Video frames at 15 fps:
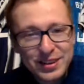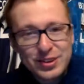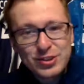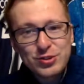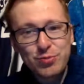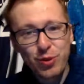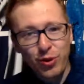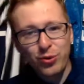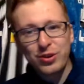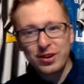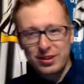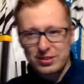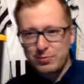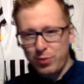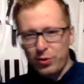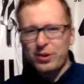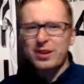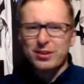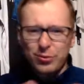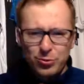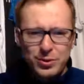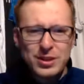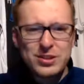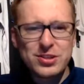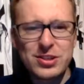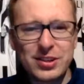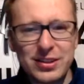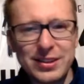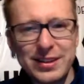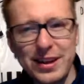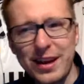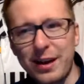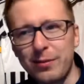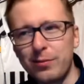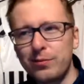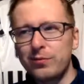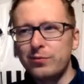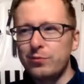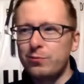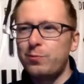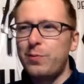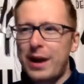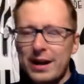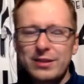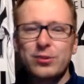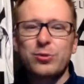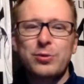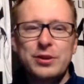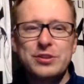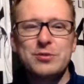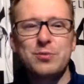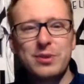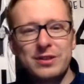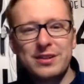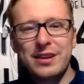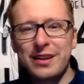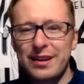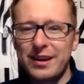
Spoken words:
Spoke in Norwegian, yeah, bad Norwegian, but